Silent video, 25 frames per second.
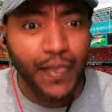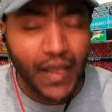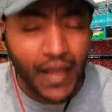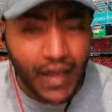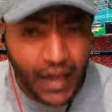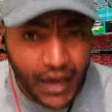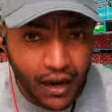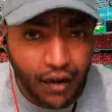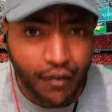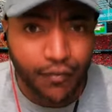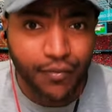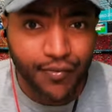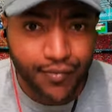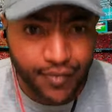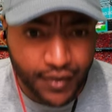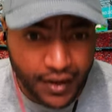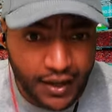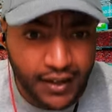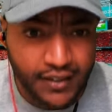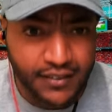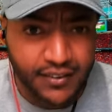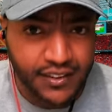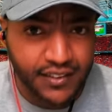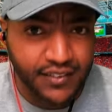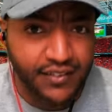How
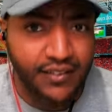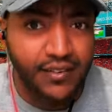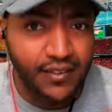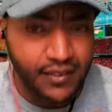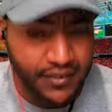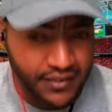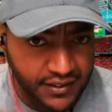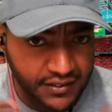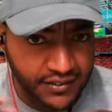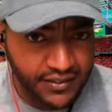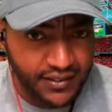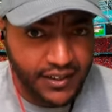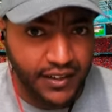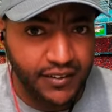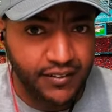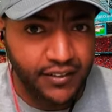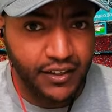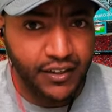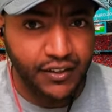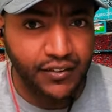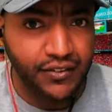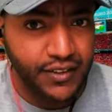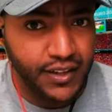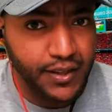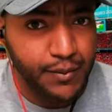far this
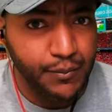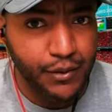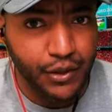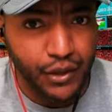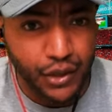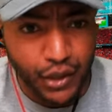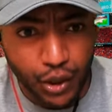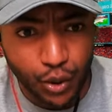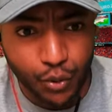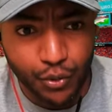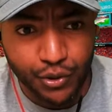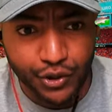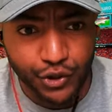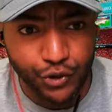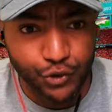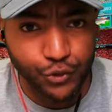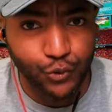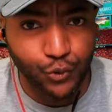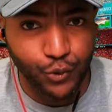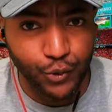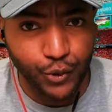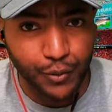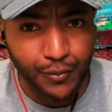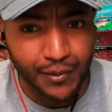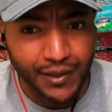Netherlands team can go in
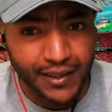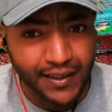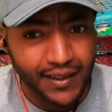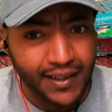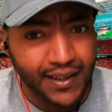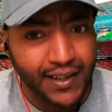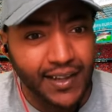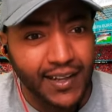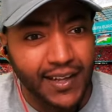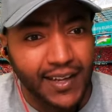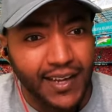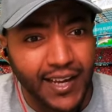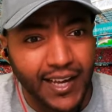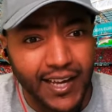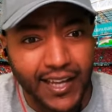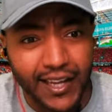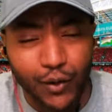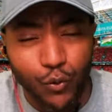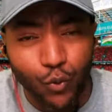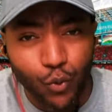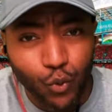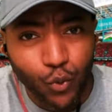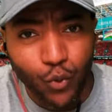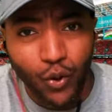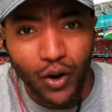this tournament?
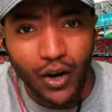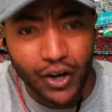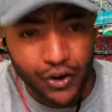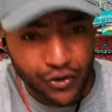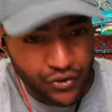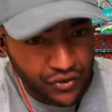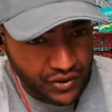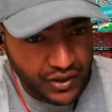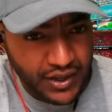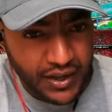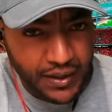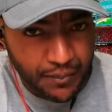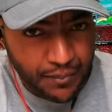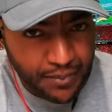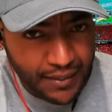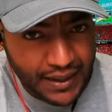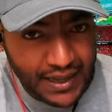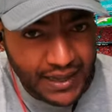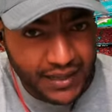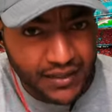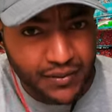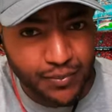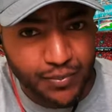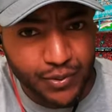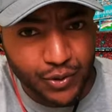And who are you going to
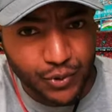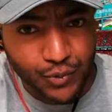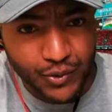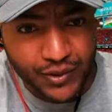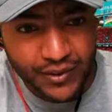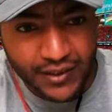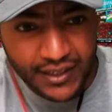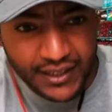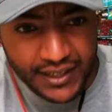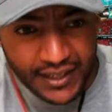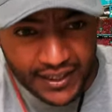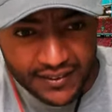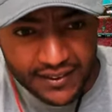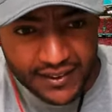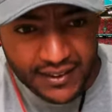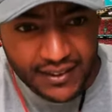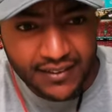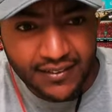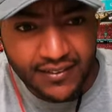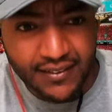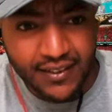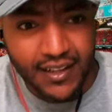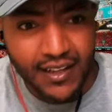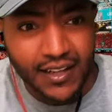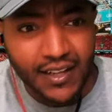back between the
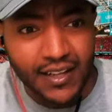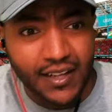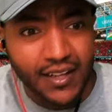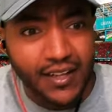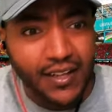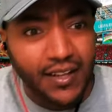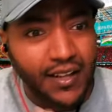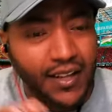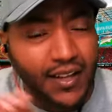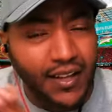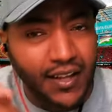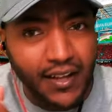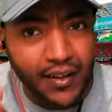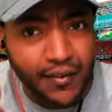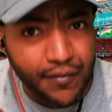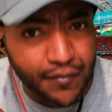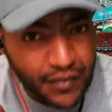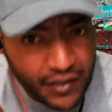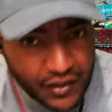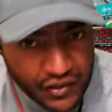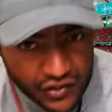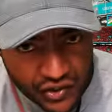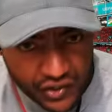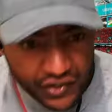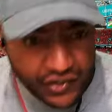Netherlands
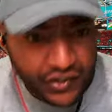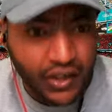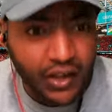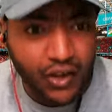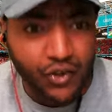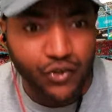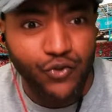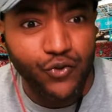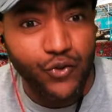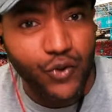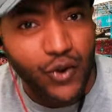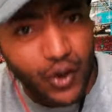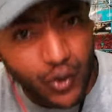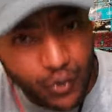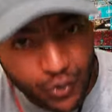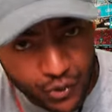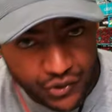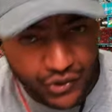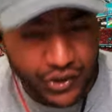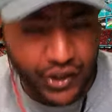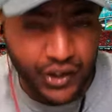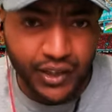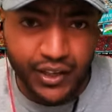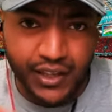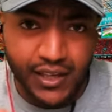versus Austria or
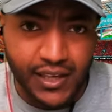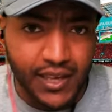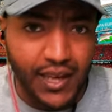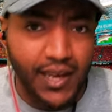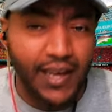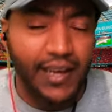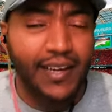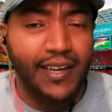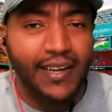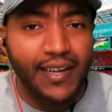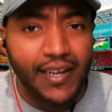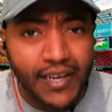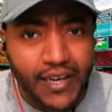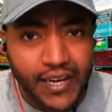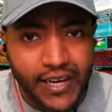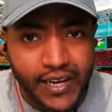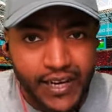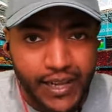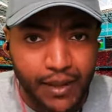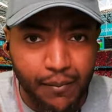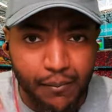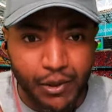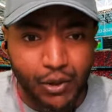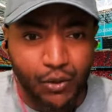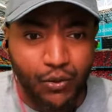Turkey?
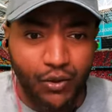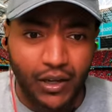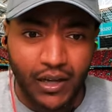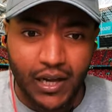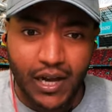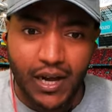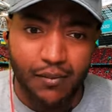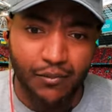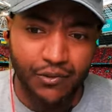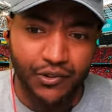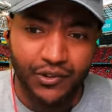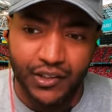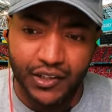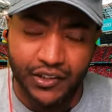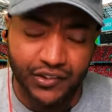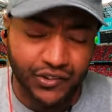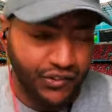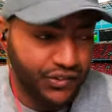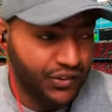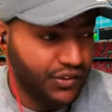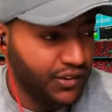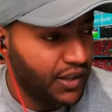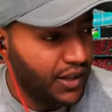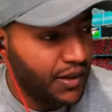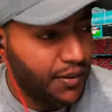Let me know in the comment
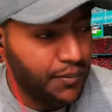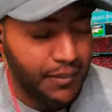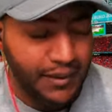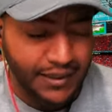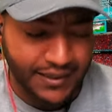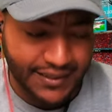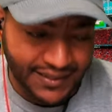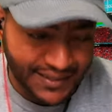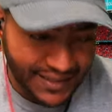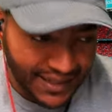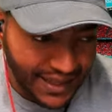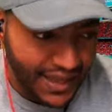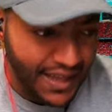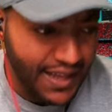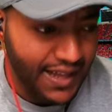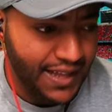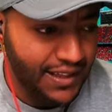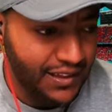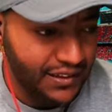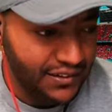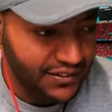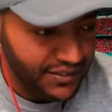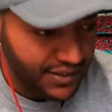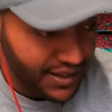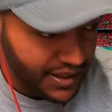sections. But
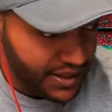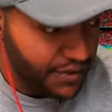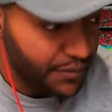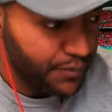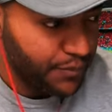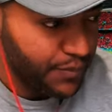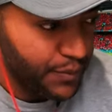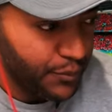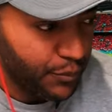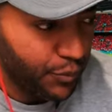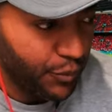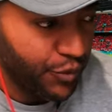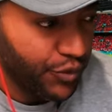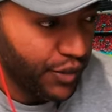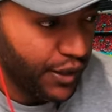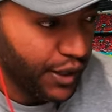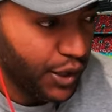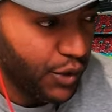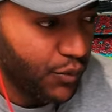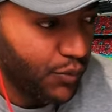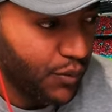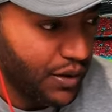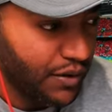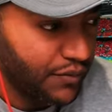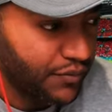that is it, people.
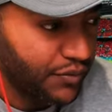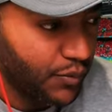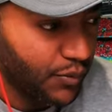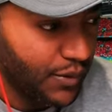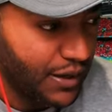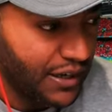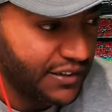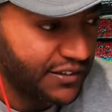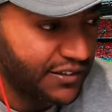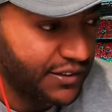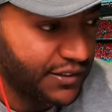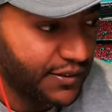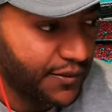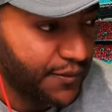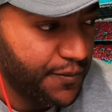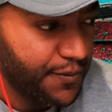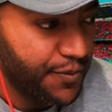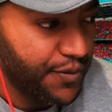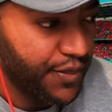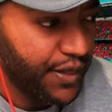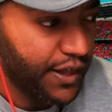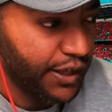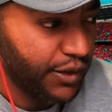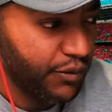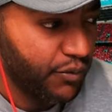Thank you all for watching.
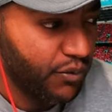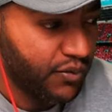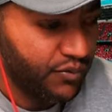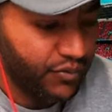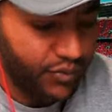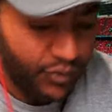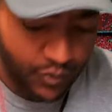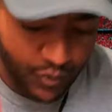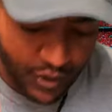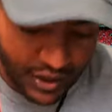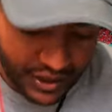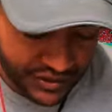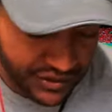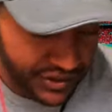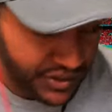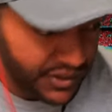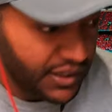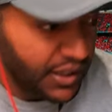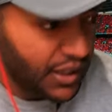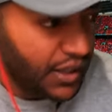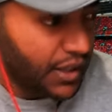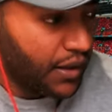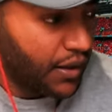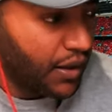Thank you all for watching.